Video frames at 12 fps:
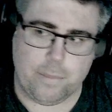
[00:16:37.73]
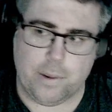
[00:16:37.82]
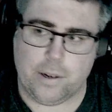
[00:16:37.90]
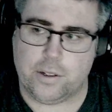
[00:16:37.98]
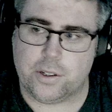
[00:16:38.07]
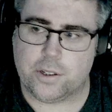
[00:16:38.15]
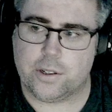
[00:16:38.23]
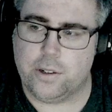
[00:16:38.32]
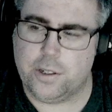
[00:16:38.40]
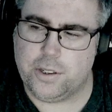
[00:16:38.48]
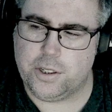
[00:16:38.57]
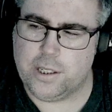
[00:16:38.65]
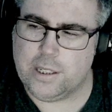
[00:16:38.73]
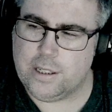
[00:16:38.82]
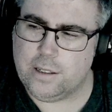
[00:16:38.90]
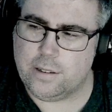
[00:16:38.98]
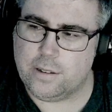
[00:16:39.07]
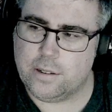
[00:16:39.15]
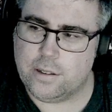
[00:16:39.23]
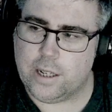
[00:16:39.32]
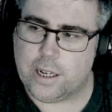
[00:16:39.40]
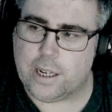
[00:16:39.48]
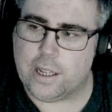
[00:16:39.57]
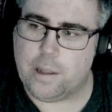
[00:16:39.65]
discouraging
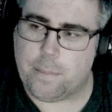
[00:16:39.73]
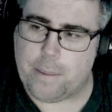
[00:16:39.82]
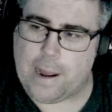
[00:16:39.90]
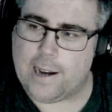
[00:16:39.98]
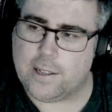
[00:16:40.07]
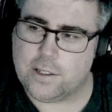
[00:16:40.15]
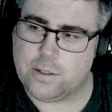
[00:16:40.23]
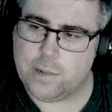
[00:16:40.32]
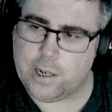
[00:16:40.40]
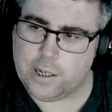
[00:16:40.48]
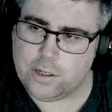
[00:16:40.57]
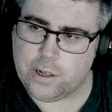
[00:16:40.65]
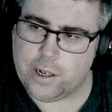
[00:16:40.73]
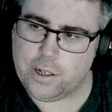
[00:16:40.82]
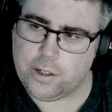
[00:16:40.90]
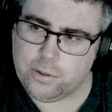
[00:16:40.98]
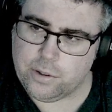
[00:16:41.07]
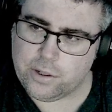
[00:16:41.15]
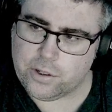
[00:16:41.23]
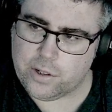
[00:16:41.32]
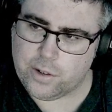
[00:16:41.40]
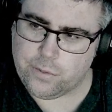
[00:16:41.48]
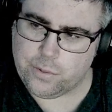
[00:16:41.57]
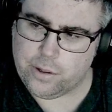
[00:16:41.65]
like in the past when I tried to do this
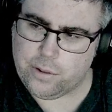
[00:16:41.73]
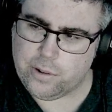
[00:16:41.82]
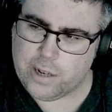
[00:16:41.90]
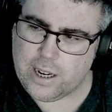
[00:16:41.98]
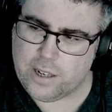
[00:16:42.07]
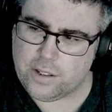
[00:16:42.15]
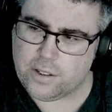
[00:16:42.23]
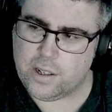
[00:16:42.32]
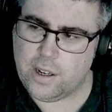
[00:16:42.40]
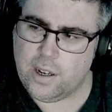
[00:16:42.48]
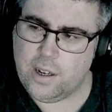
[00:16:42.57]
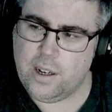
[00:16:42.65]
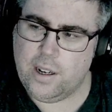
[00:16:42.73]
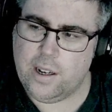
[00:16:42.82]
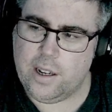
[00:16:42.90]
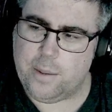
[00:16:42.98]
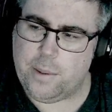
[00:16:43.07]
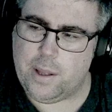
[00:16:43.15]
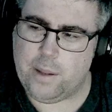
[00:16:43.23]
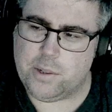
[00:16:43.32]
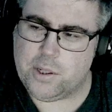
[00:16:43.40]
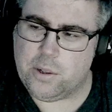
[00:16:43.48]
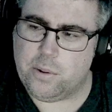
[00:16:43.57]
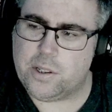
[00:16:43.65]
stuff with you guys. It
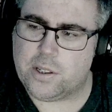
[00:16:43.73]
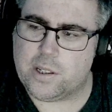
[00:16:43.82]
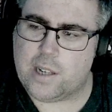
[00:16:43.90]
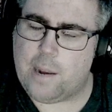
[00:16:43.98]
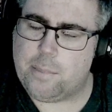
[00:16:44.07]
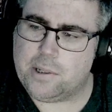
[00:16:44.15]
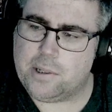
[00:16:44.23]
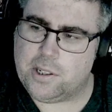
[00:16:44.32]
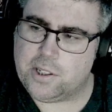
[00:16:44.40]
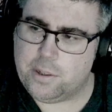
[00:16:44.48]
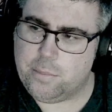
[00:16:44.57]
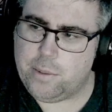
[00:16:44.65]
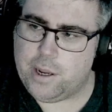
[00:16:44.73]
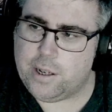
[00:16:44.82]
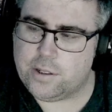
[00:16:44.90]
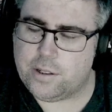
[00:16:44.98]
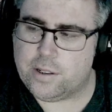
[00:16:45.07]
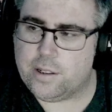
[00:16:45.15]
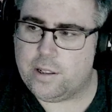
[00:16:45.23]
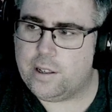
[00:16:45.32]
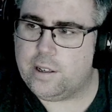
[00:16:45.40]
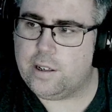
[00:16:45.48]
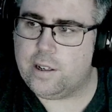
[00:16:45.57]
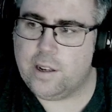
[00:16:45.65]
was always competition based,
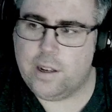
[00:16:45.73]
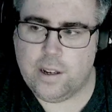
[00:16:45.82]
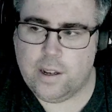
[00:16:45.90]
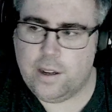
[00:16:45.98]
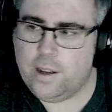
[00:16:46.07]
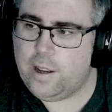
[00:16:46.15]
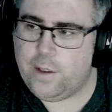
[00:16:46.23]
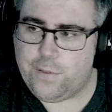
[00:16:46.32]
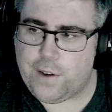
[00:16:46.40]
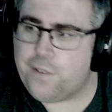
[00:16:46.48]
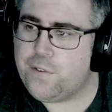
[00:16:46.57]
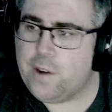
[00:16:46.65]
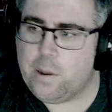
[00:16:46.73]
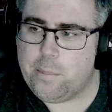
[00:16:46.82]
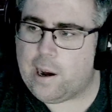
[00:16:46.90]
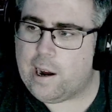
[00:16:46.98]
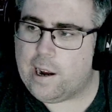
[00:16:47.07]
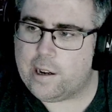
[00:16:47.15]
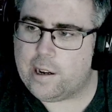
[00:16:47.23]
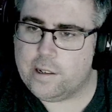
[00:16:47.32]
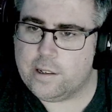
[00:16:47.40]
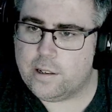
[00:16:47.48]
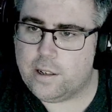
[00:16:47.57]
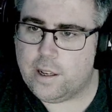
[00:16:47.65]
and if I fell
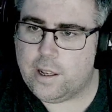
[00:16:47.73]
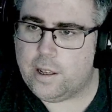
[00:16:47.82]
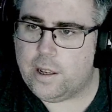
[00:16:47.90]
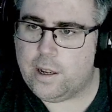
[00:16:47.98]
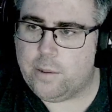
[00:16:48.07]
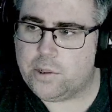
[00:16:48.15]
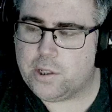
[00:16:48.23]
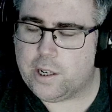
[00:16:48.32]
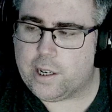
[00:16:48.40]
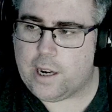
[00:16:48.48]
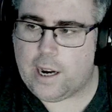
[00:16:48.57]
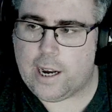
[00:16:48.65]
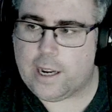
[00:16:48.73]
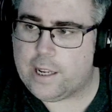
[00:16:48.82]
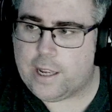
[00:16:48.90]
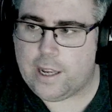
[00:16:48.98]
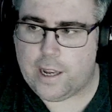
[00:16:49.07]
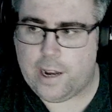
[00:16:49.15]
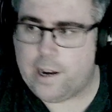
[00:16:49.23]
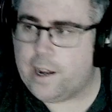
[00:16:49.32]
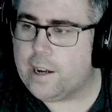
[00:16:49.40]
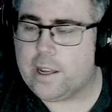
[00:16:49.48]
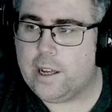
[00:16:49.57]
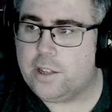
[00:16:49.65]
behind, it was like I
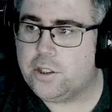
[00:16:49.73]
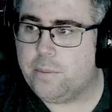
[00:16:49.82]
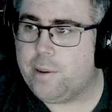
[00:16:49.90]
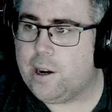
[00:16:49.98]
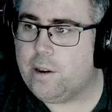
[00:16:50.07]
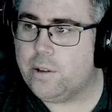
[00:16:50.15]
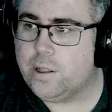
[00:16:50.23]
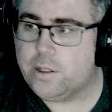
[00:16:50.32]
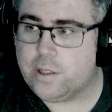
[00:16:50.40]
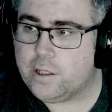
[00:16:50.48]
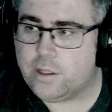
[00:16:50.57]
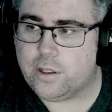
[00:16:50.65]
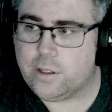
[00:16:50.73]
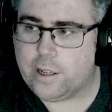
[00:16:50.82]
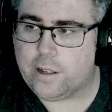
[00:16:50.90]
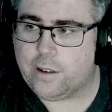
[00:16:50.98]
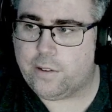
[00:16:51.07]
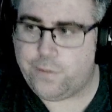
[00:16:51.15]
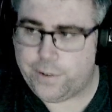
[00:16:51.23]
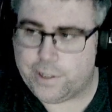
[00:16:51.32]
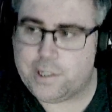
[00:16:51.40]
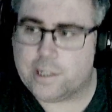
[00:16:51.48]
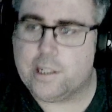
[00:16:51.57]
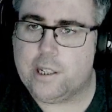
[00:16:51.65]
cannot catch him now. It's like
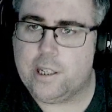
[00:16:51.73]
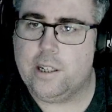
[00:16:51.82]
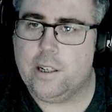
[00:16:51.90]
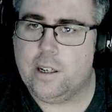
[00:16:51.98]
physically